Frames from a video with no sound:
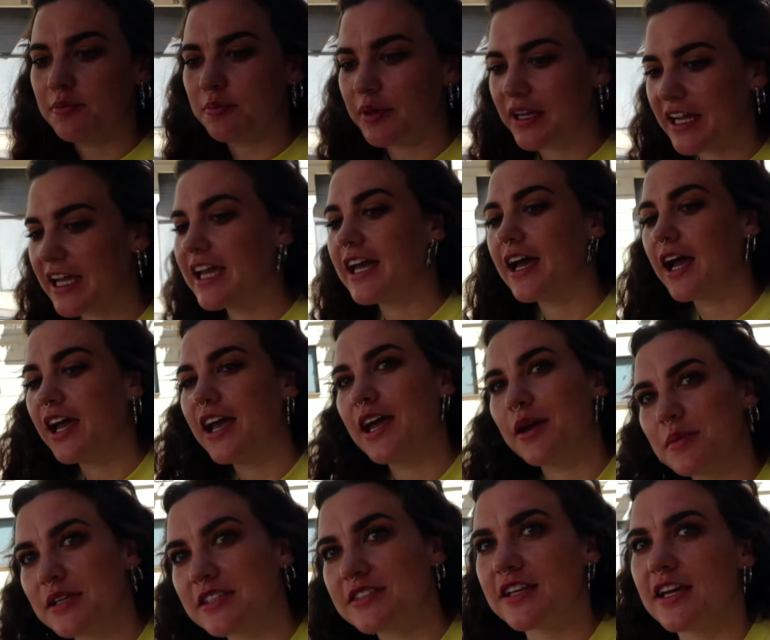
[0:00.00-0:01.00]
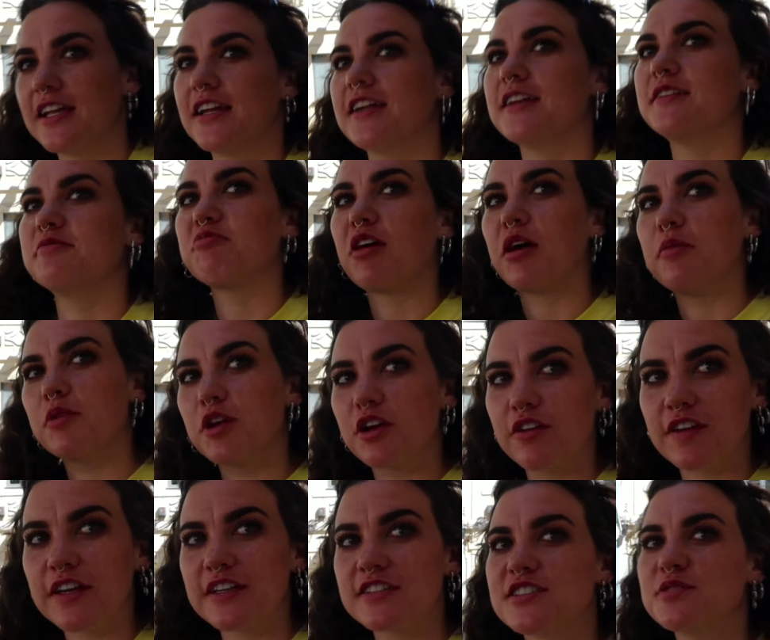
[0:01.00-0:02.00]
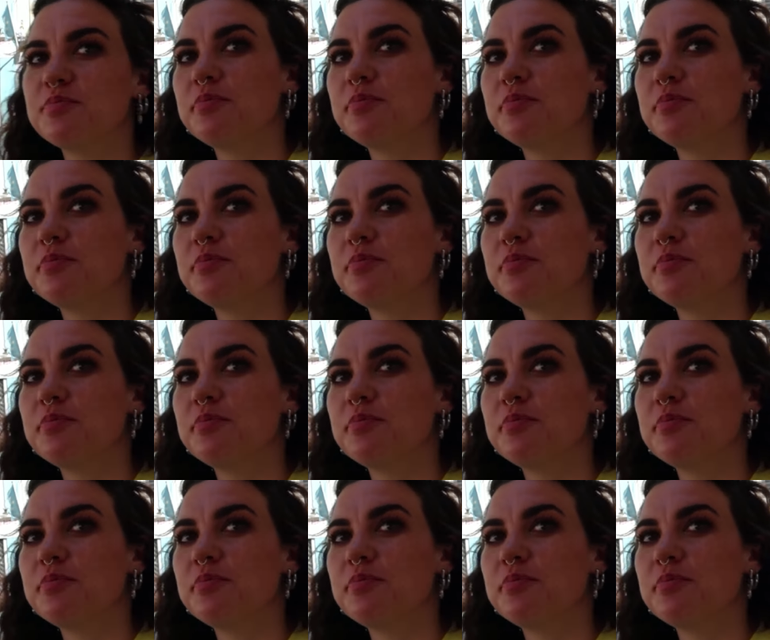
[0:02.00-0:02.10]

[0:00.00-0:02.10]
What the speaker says: But I am excited. I'm nervous,